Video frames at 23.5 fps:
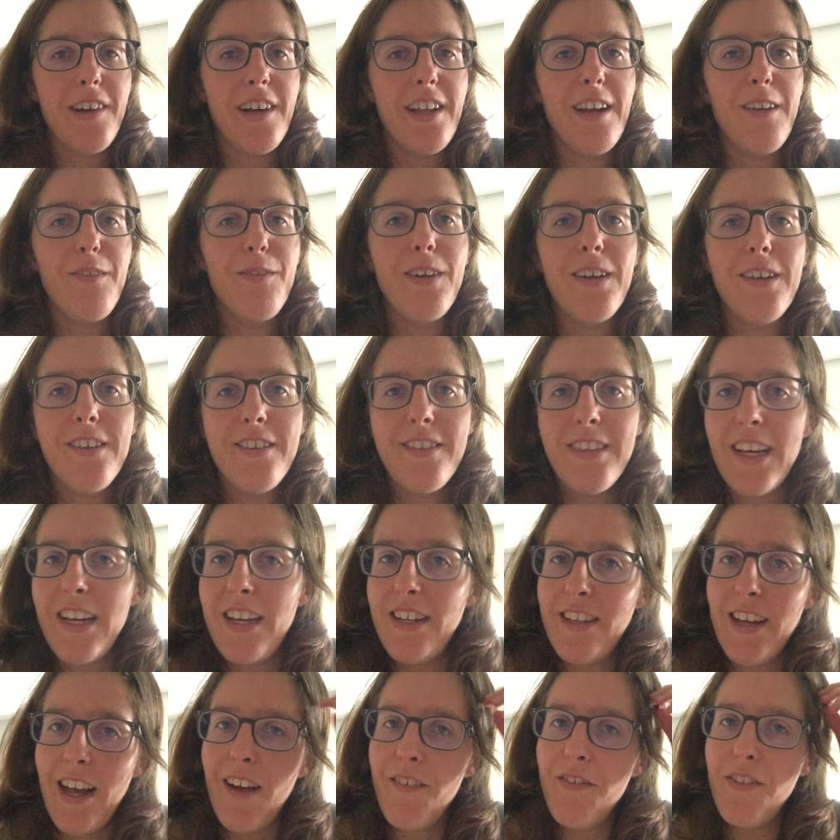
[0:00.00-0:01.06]
And I will say
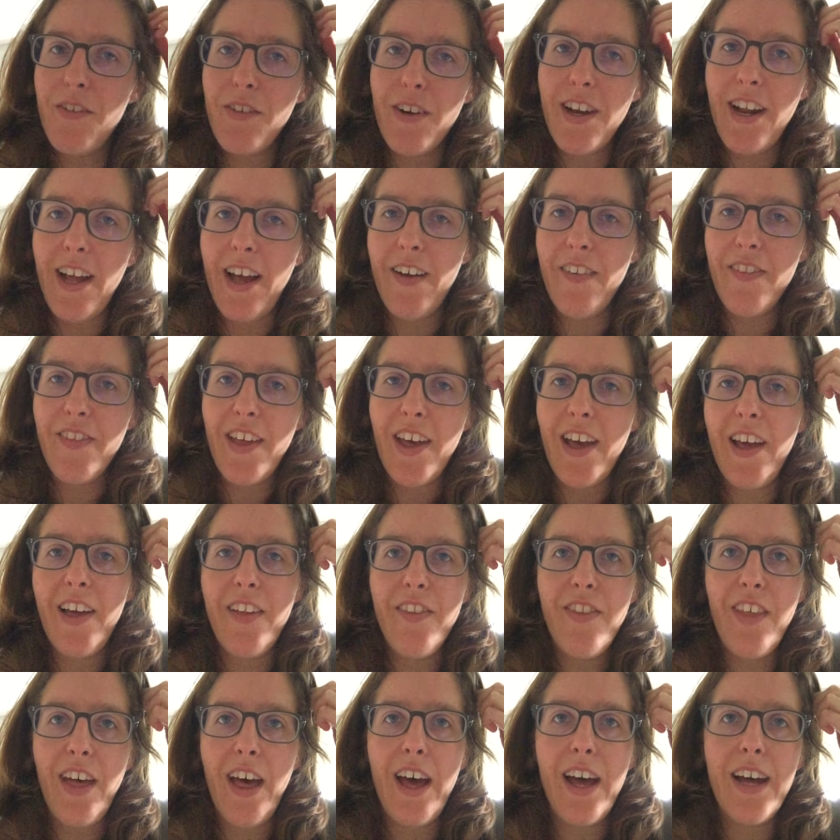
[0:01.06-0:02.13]
to everyone out
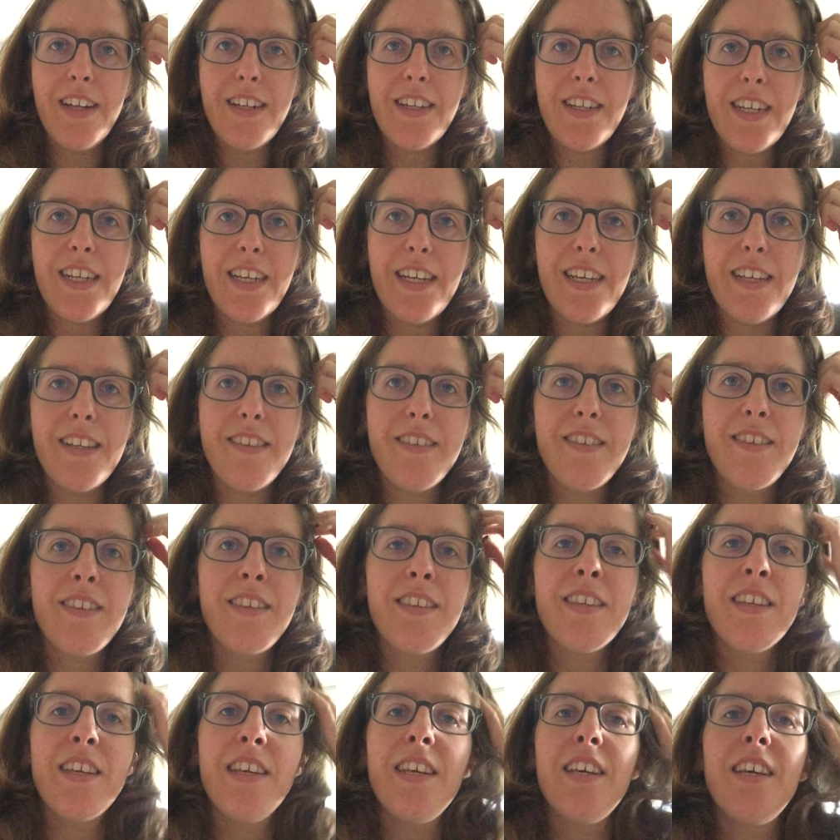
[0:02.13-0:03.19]
there that
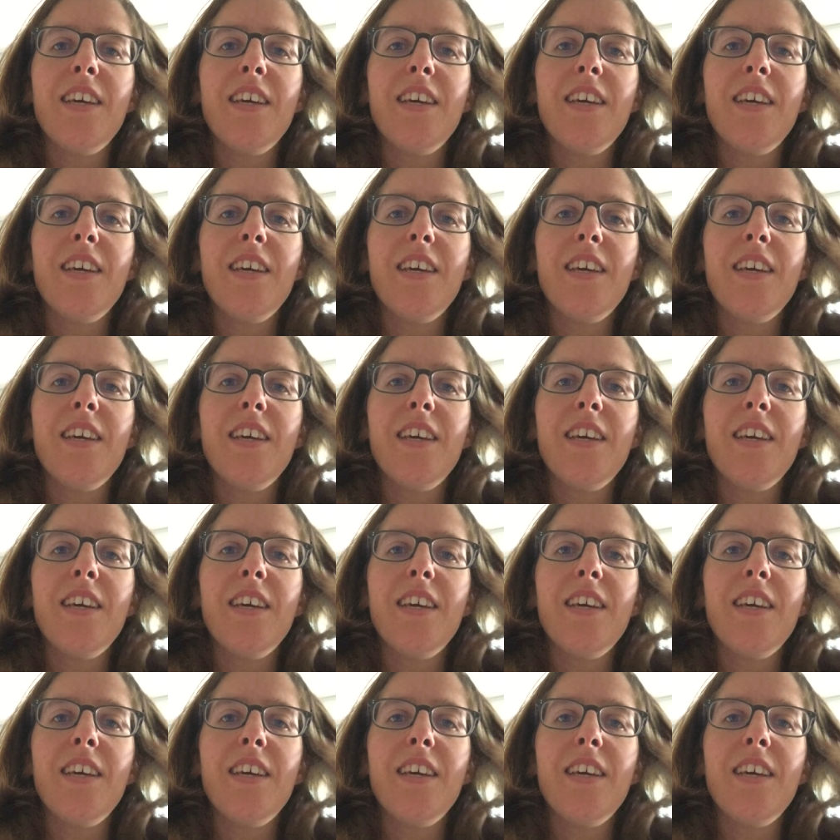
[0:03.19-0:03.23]
it's